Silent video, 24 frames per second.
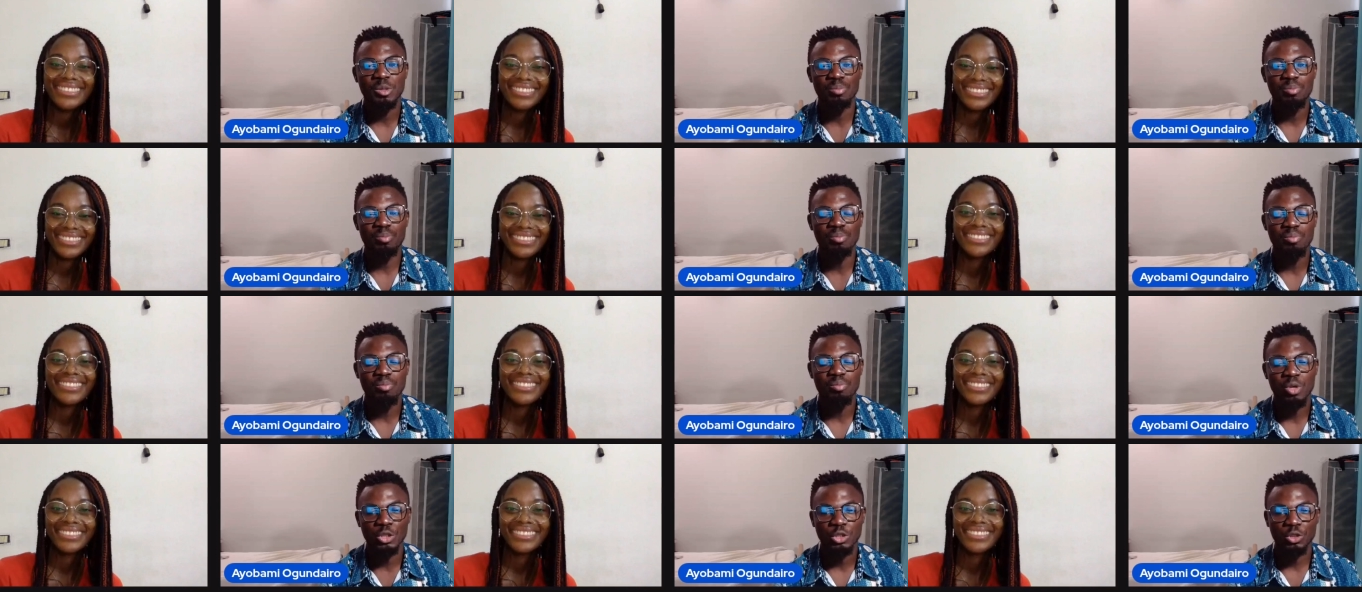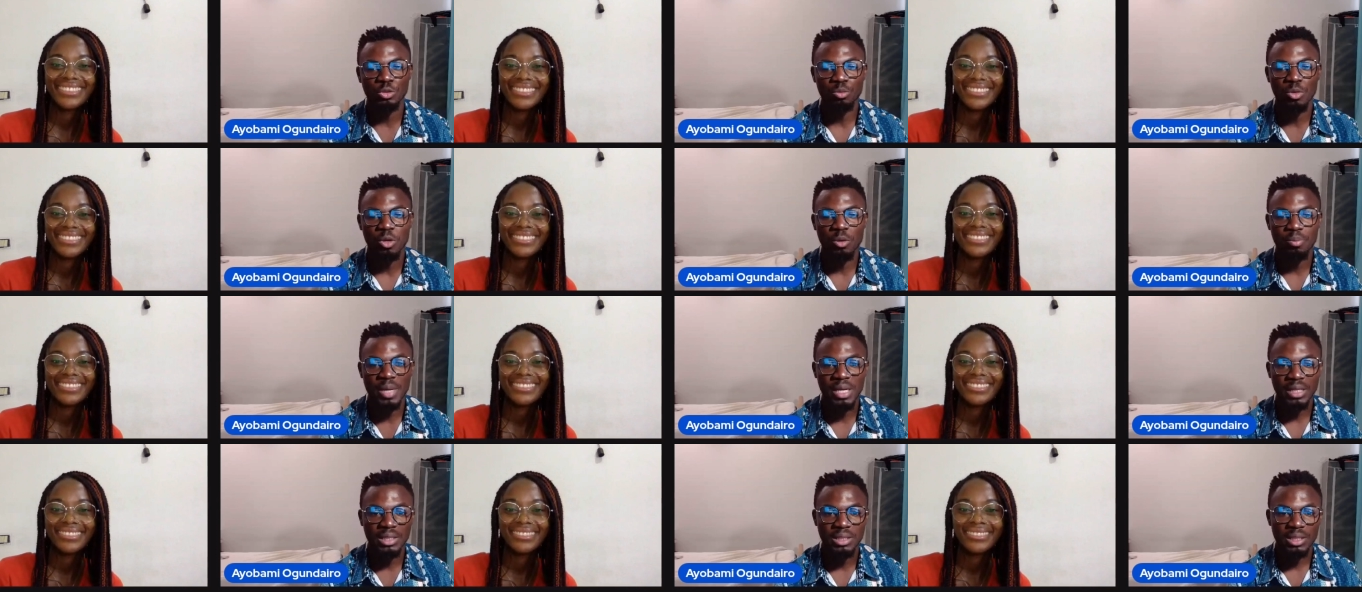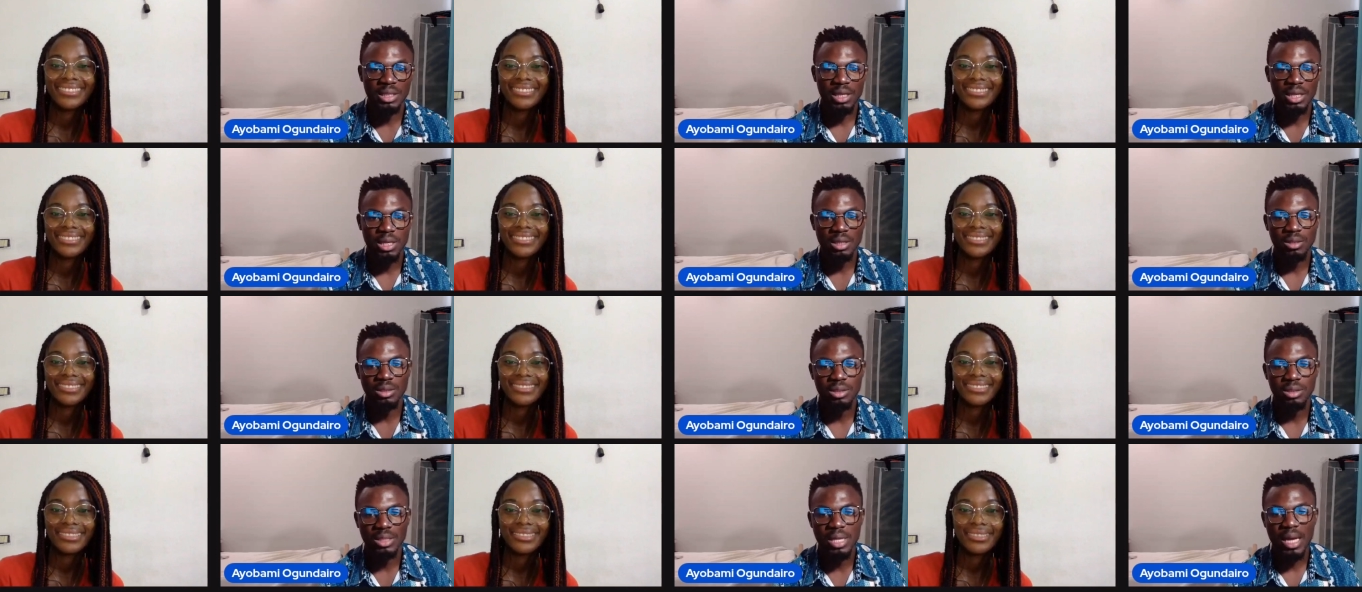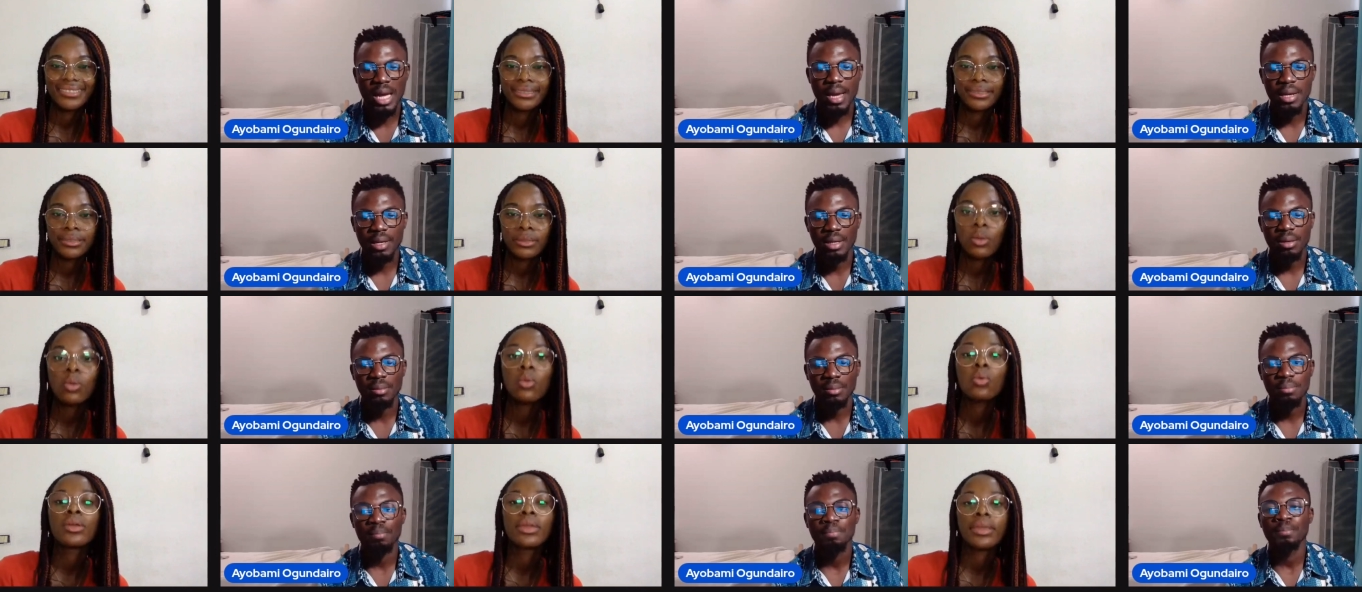Speaker 1: much more better. It's higher.
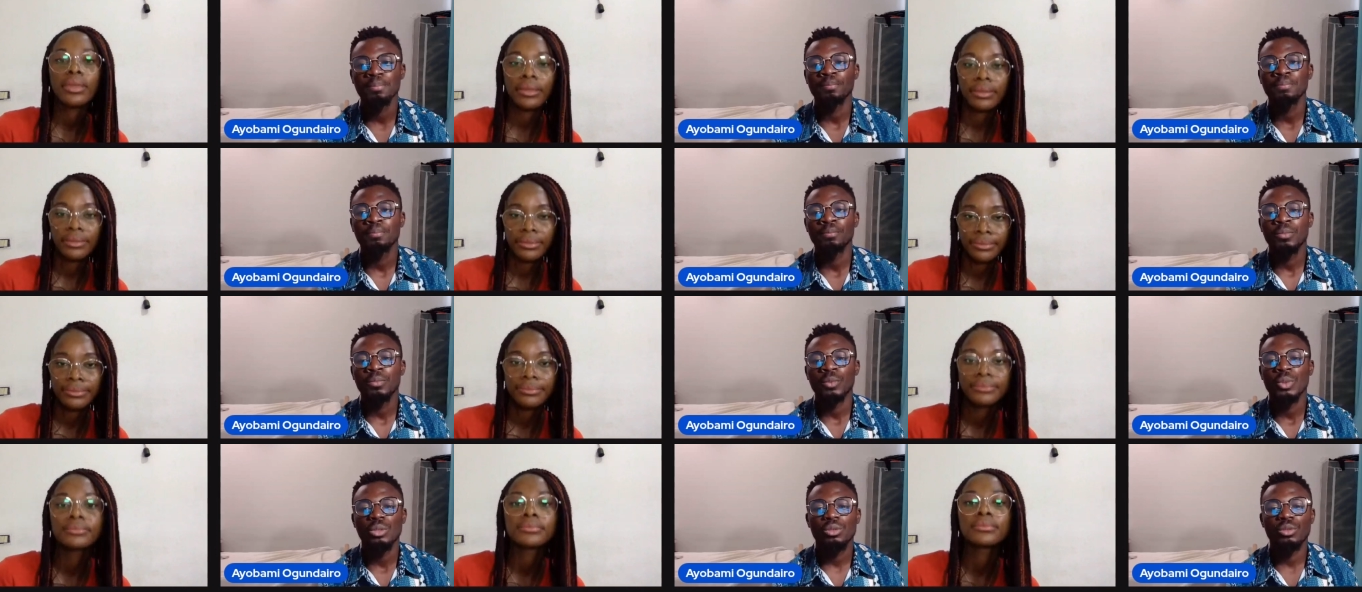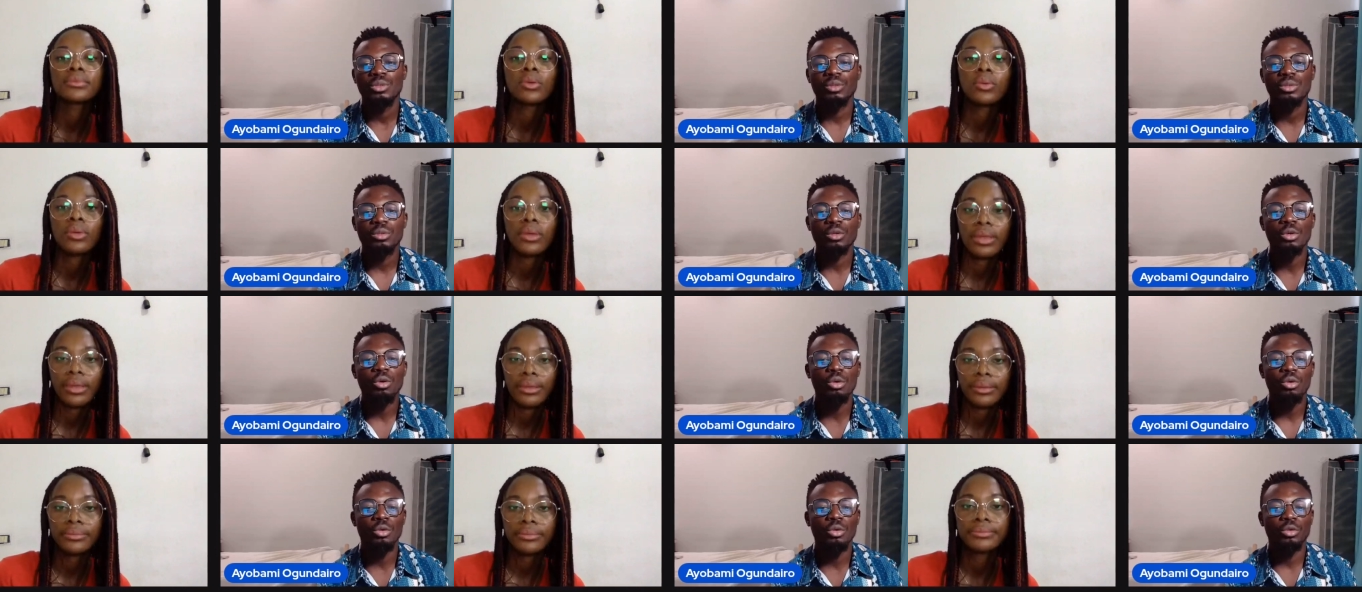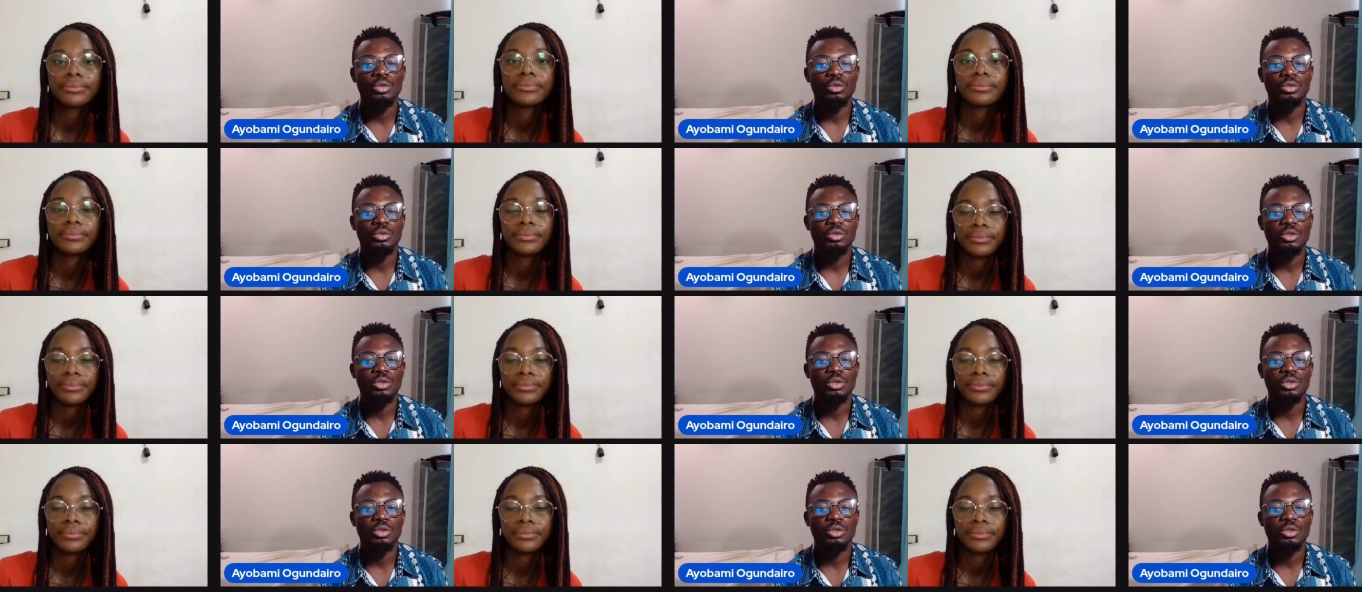Okay. Okay. So